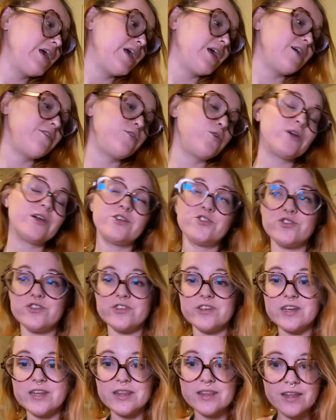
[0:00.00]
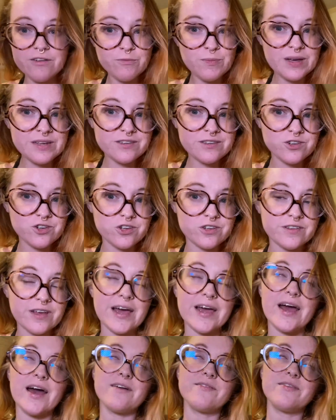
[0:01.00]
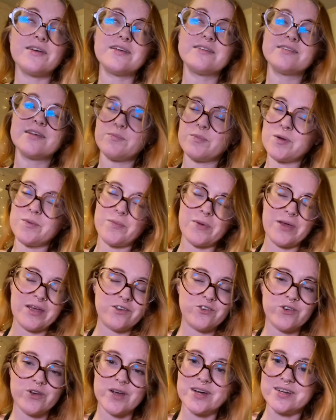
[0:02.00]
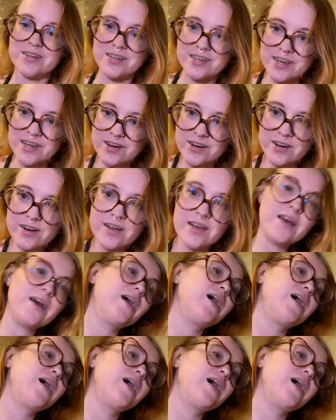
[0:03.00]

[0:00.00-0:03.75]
If you're interested in love messages, I have a separate Patreon tier